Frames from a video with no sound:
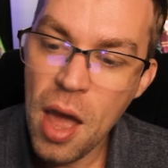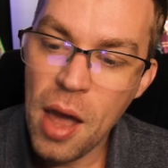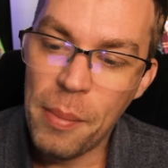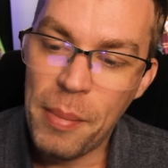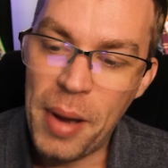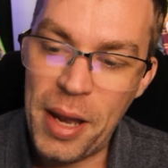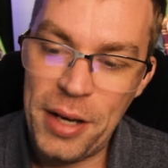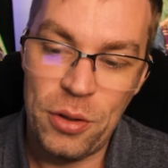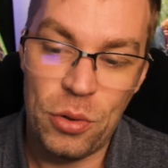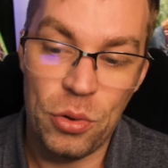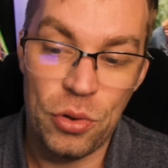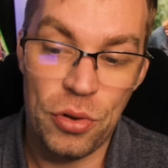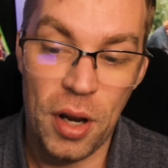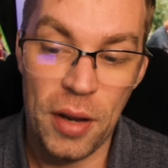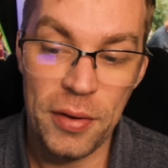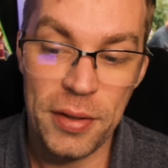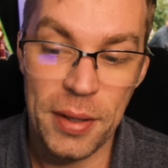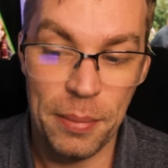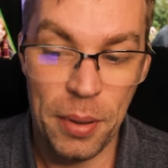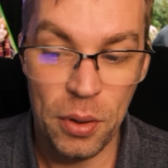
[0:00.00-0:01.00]
Magical
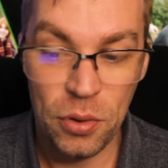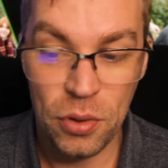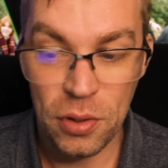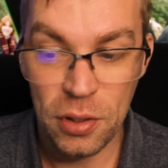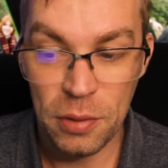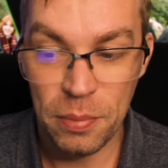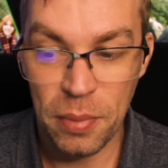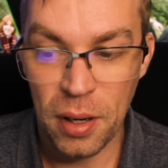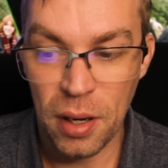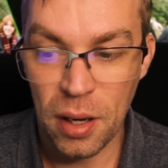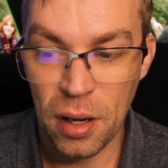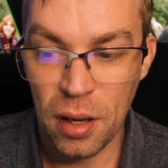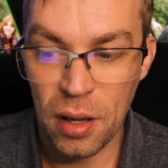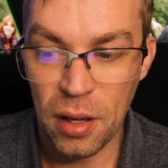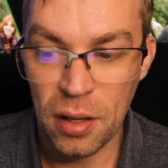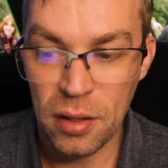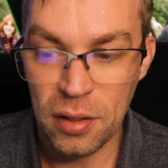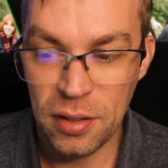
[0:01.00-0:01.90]
Drafts and Potions by R.